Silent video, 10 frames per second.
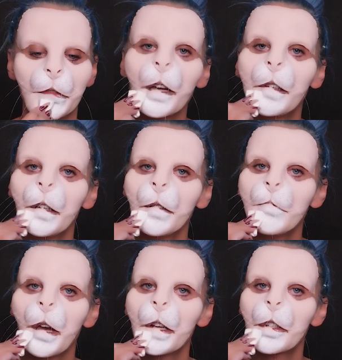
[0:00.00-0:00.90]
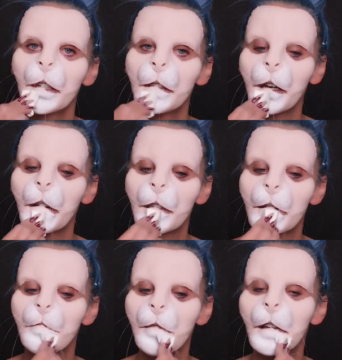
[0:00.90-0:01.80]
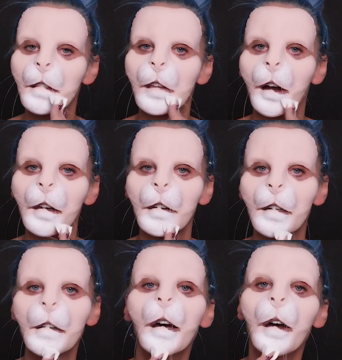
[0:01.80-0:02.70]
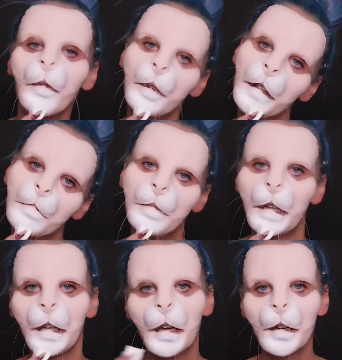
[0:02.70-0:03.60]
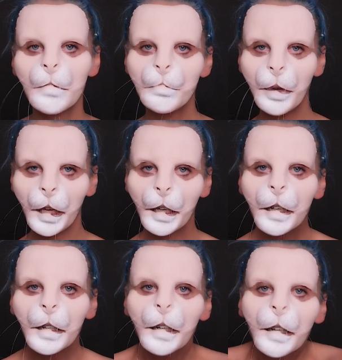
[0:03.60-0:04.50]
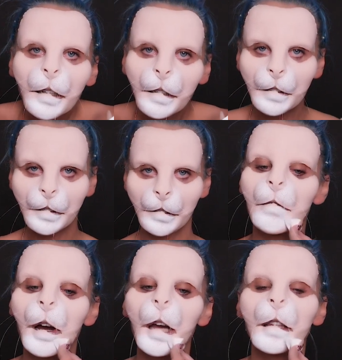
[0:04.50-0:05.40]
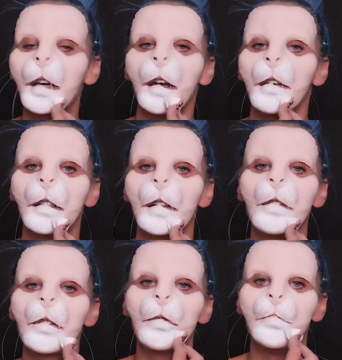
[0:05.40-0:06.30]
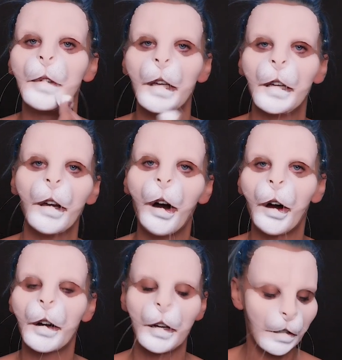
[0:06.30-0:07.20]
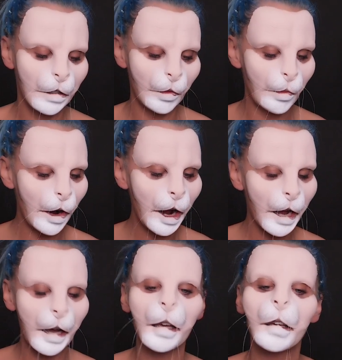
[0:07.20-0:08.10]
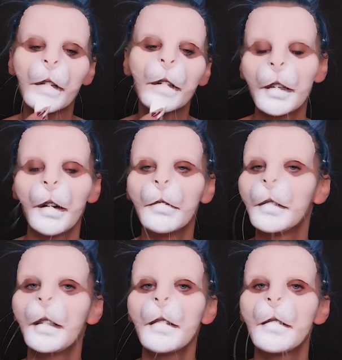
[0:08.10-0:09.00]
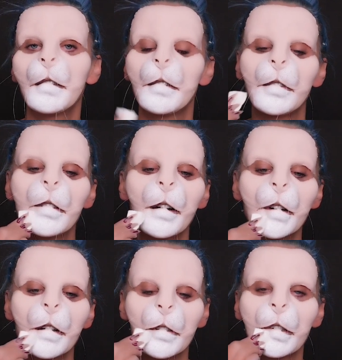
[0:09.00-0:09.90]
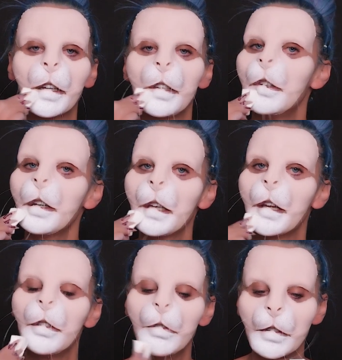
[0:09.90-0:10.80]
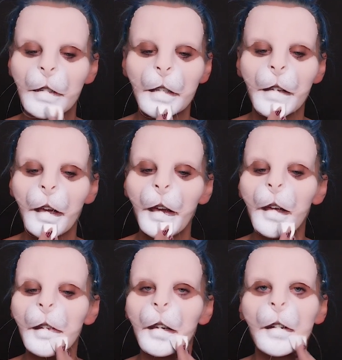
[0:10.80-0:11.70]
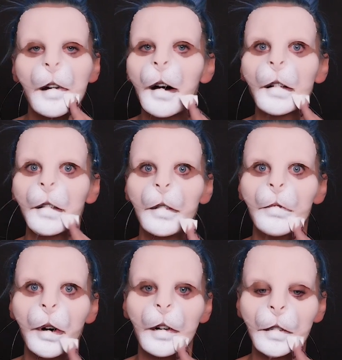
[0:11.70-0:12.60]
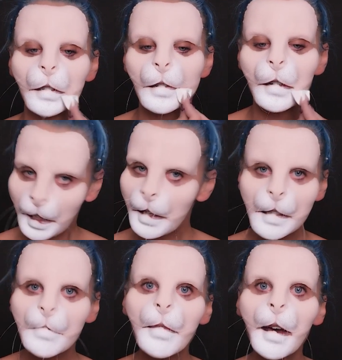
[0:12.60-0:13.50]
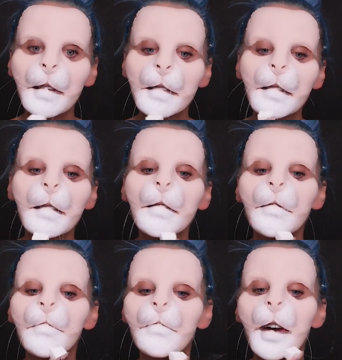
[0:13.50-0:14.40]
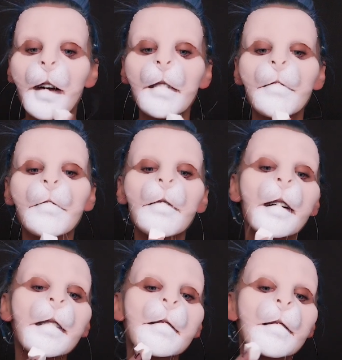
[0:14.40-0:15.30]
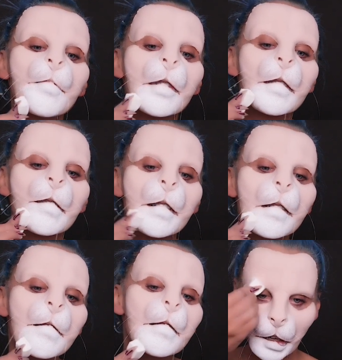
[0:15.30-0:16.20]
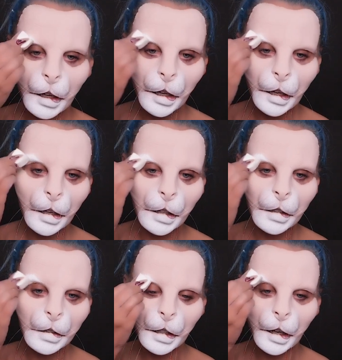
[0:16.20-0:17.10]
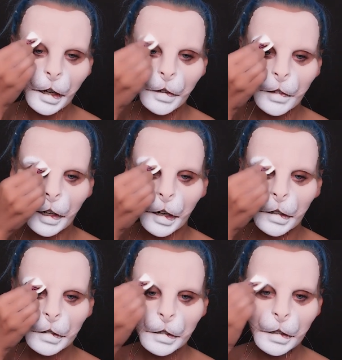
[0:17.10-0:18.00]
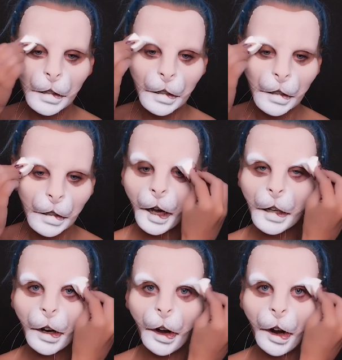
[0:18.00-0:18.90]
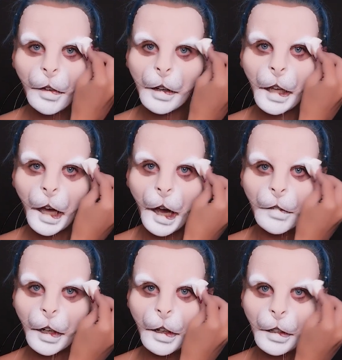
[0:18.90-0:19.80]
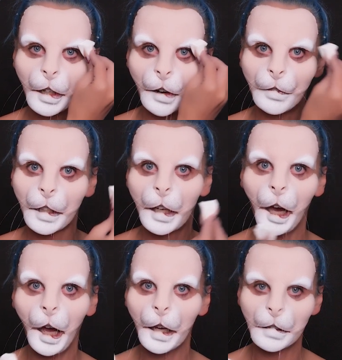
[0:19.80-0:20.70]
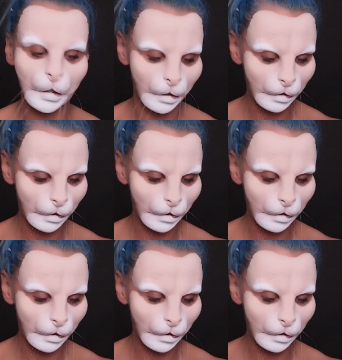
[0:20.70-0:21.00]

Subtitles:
I didn't mention that my tiger will be pink. Why tiger needs to be orange? Why? So this is your look. You can use any color you want. This mask is very flexible. And eyebrows. I already have a look of cat.